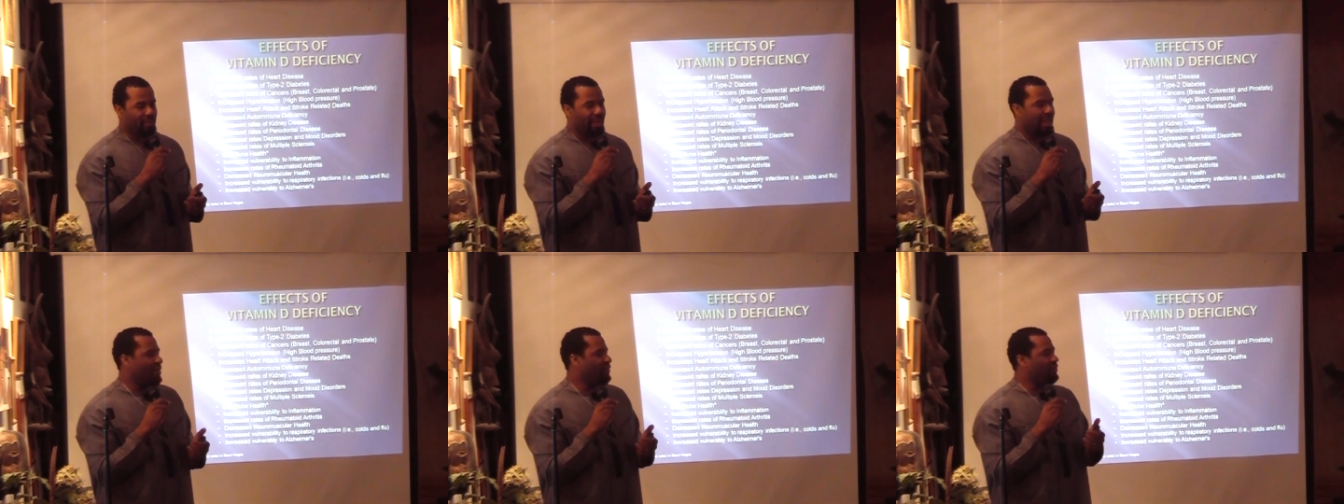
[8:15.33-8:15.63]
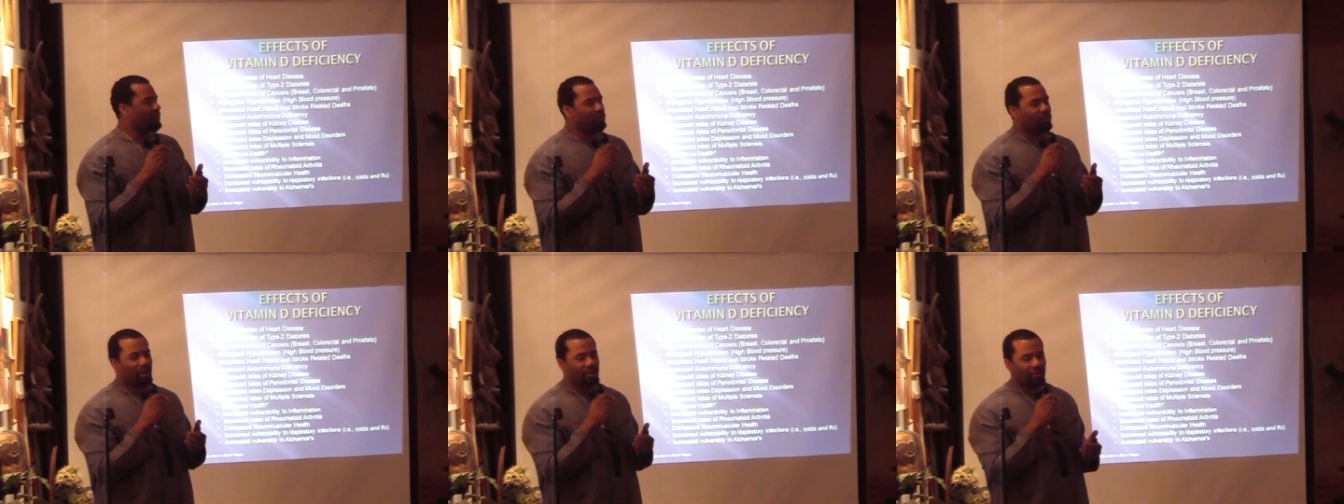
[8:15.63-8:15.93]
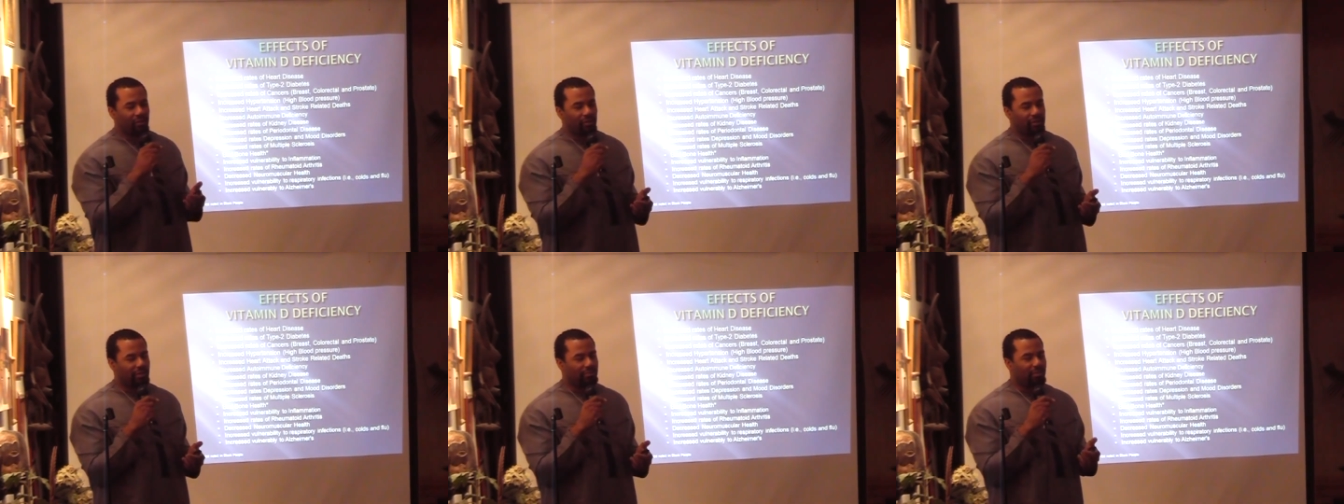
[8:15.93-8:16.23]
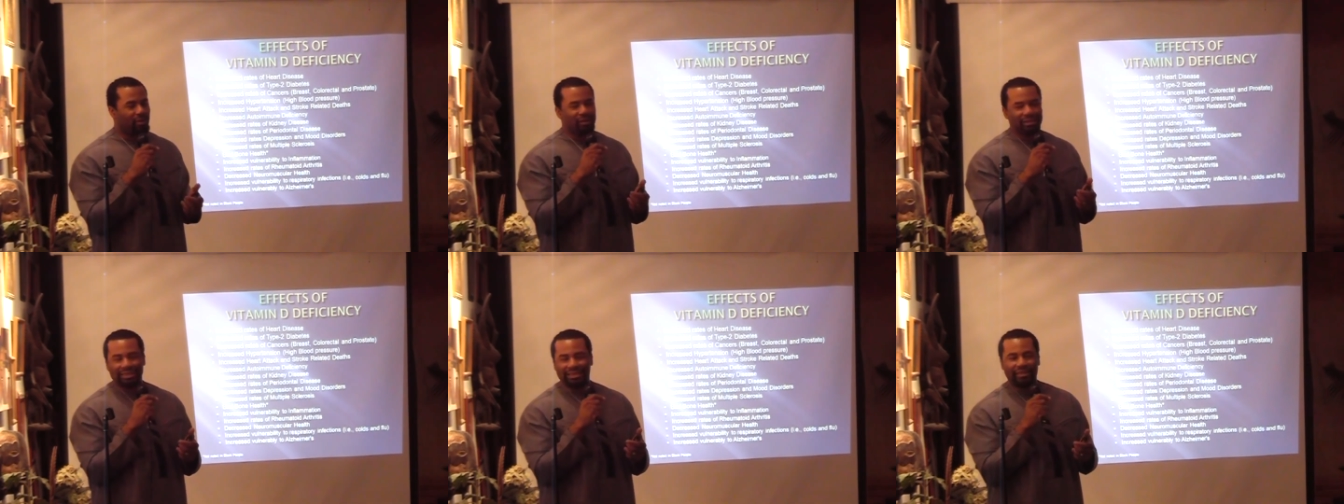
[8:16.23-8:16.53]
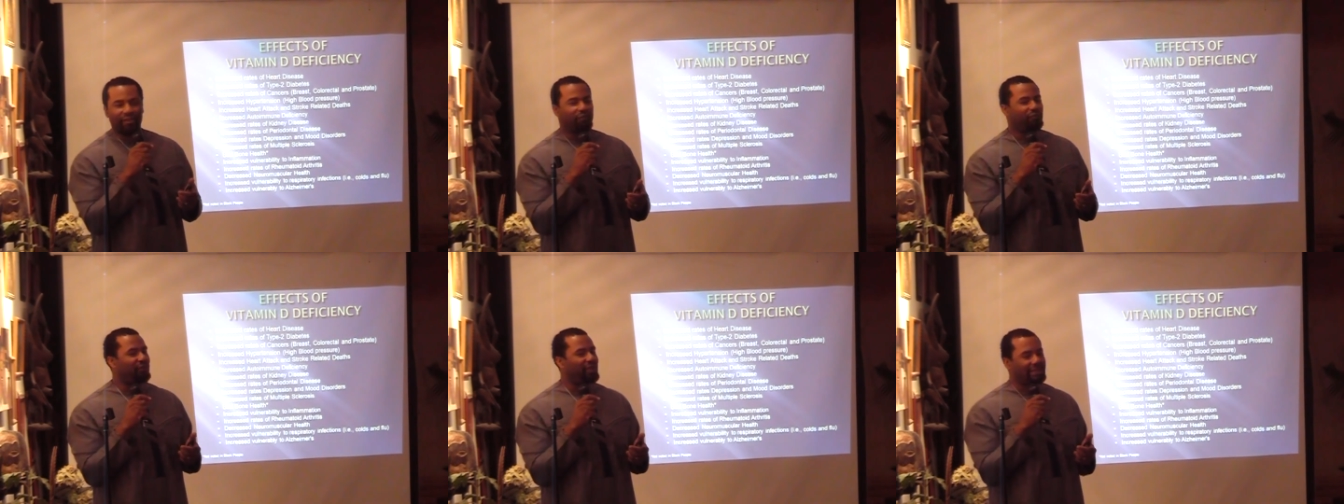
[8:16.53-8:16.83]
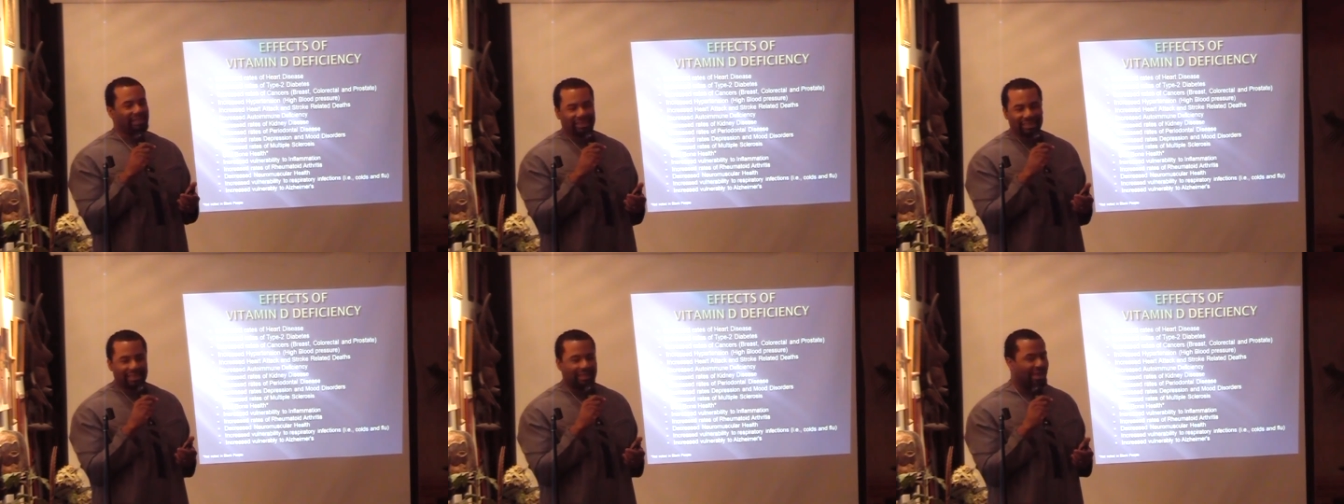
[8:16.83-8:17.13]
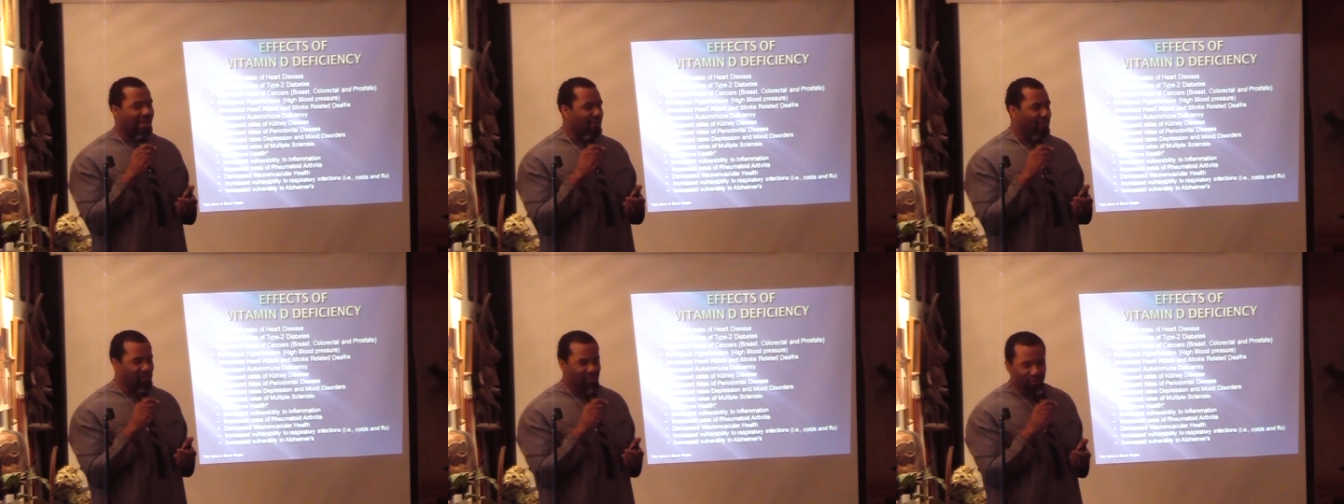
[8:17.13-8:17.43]
even with the most
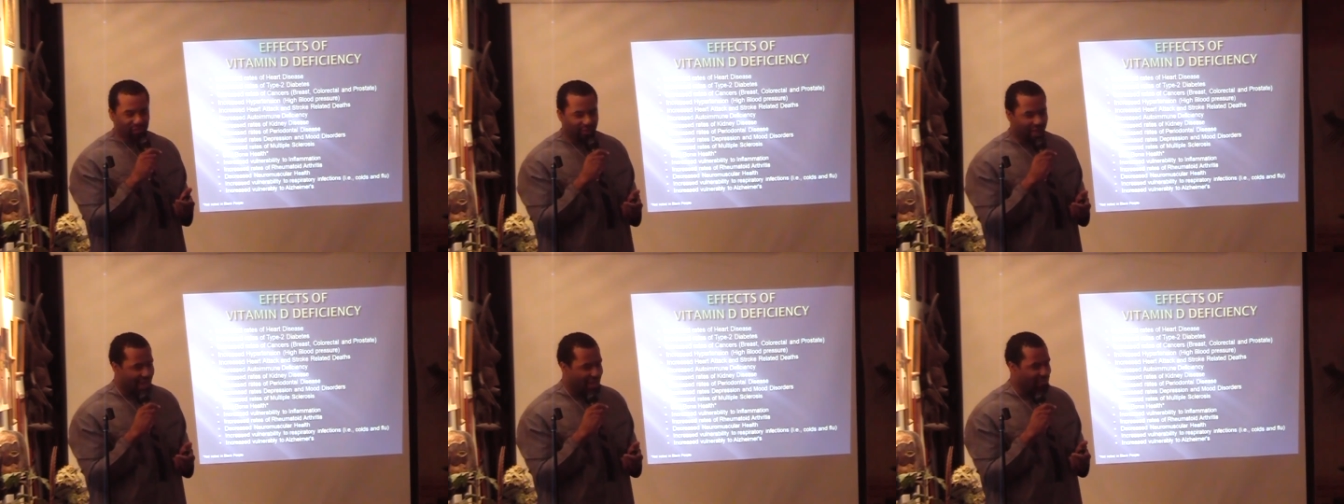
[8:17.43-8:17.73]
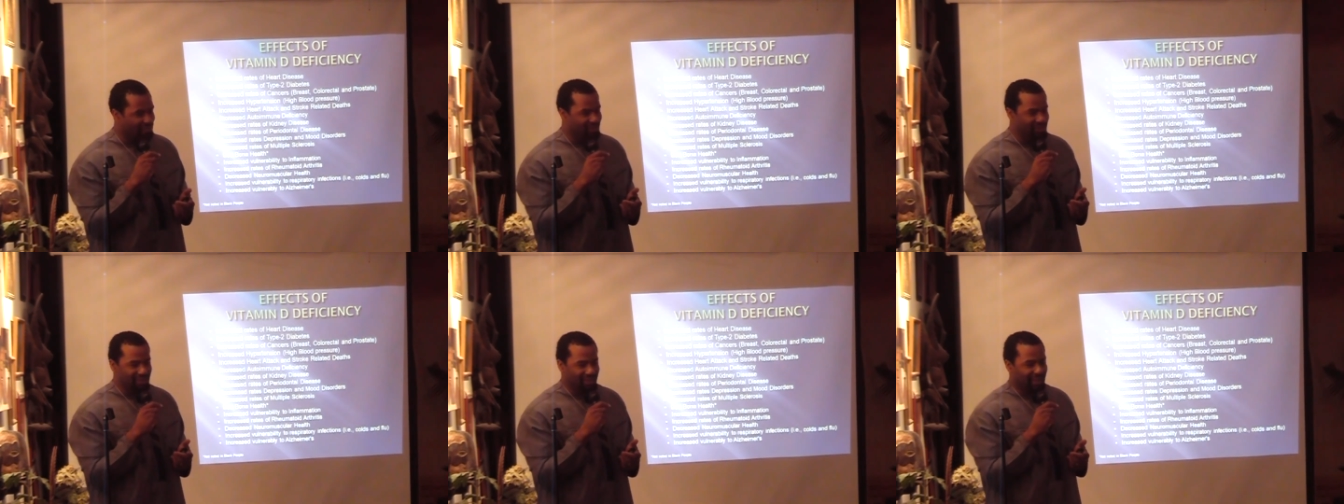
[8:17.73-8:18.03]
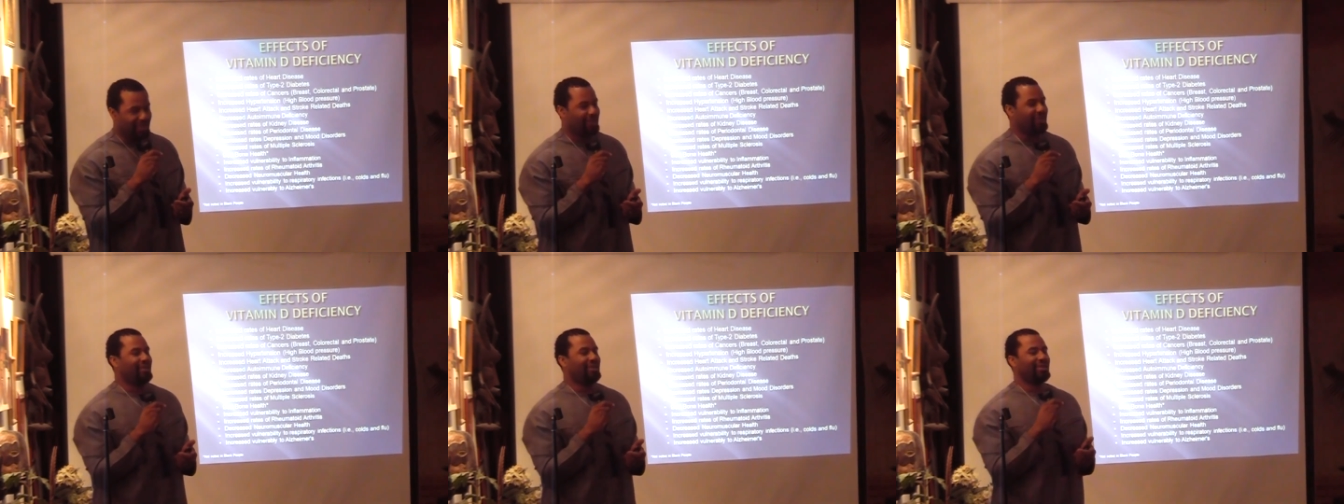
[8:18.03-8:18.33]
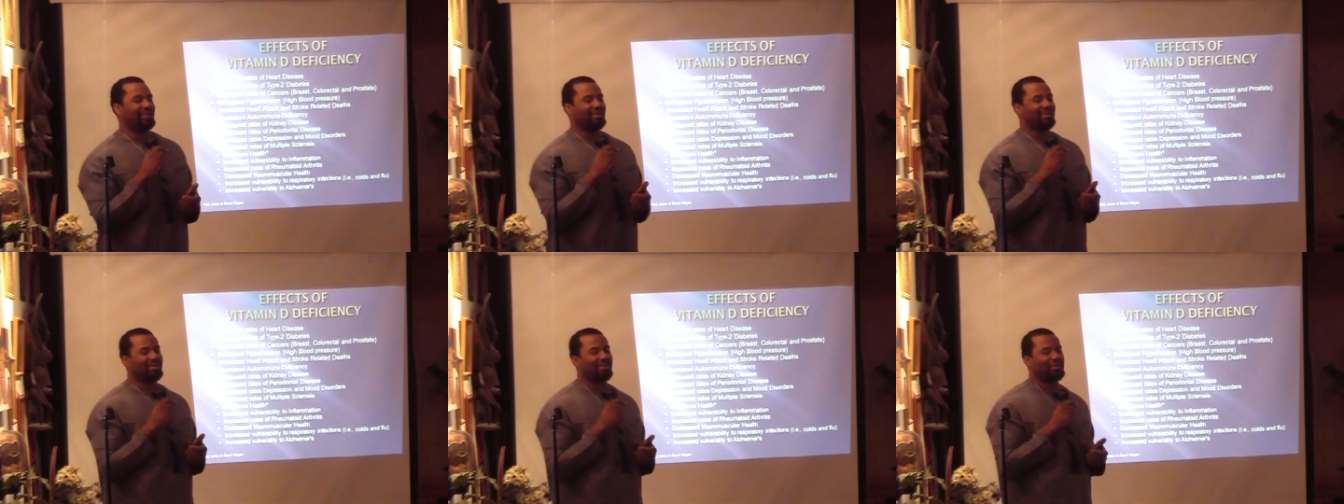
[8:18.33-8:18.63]
deficient levels of vitamin D.